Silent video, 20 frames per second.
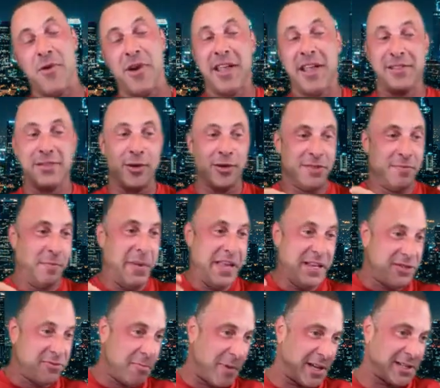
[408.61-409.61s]
You want to get those
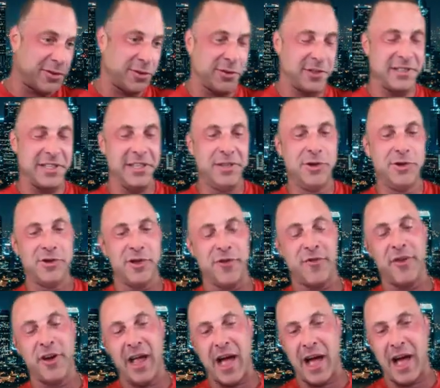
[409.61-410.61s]
beach muscles, and
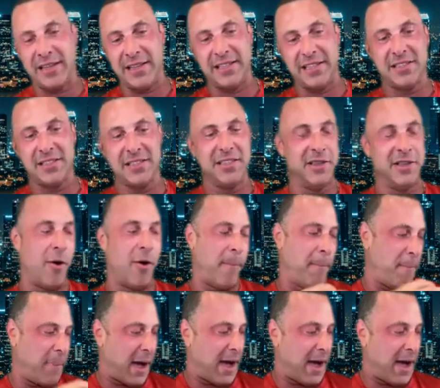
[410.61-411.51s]
usually for guys, it's you know,